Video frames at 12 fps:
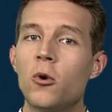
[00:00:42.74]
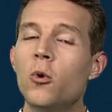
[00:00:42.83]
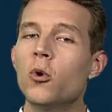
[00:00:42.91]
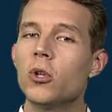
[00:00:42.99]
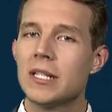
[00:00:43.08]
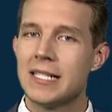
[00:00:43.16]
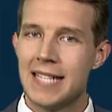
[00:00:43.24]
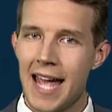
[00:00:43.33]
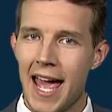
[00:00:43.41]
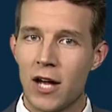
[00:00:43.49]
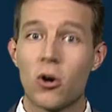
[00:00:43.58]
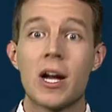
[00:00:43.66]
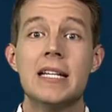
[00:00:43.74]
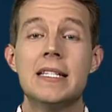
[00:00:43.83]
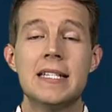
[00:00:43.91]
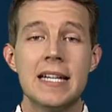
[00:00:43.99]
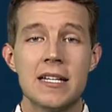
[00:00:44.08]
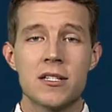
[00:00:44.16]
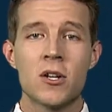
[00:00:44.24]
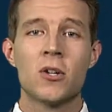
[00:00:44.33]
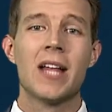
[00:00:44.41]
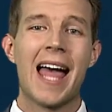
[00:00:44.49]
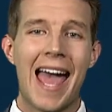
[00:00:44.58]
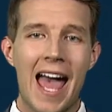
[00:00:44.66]
cool day, or a
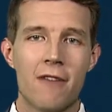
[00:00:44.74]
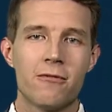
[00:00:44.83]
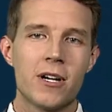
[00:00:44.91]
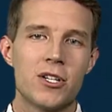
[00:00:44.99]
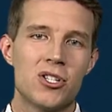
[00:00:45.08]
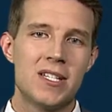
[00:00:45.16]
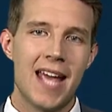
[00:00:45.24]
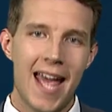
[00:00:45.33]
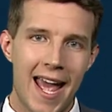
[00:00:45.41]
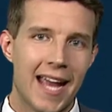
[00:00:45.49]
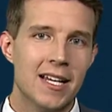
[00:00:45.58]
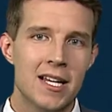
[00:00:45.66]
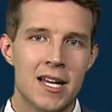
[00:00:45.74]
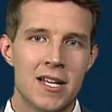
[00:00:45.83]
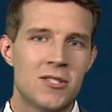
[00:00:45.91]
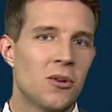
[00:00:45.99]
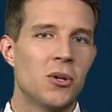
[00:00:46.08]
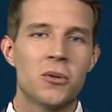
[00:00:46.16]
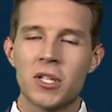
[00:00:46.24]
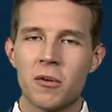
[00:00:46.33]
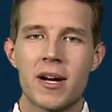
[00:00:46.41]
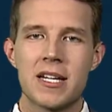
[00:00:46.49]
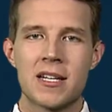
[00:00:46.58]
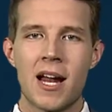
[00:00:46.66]
seasonal average day. So the only
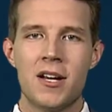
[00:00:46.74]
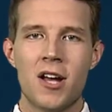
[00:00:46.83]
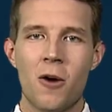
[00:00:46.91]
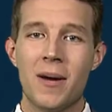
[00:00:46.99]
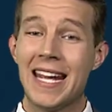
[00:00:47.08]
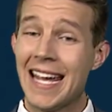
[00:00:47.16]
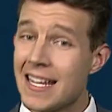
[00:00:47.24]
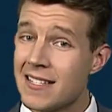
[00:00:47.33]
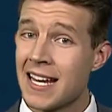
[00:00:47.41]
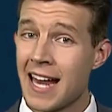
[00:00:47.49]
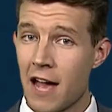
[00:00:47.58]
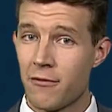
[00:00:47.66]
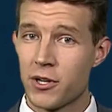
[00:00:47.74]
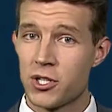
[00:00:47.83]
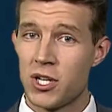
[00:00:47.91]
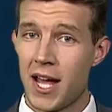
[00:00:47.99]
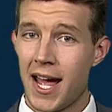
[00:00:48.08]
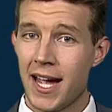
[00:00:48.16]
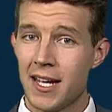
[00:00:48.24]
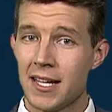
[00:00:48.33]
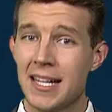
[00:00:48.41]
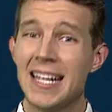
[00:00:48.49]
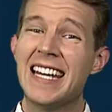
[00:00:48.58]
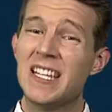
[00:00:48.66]
reason I know it is an average day
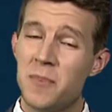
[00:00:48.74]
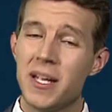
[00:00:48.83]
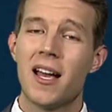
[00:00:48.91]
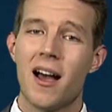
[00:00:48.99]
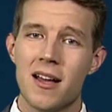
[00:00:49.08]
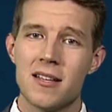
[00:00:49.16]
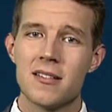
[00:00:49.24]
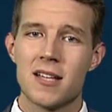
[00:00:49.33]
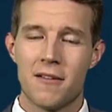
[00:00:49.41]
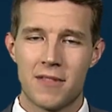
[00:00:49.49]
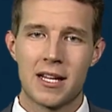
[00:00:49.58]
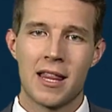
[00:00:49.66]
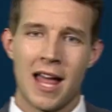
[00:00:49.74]
is because of the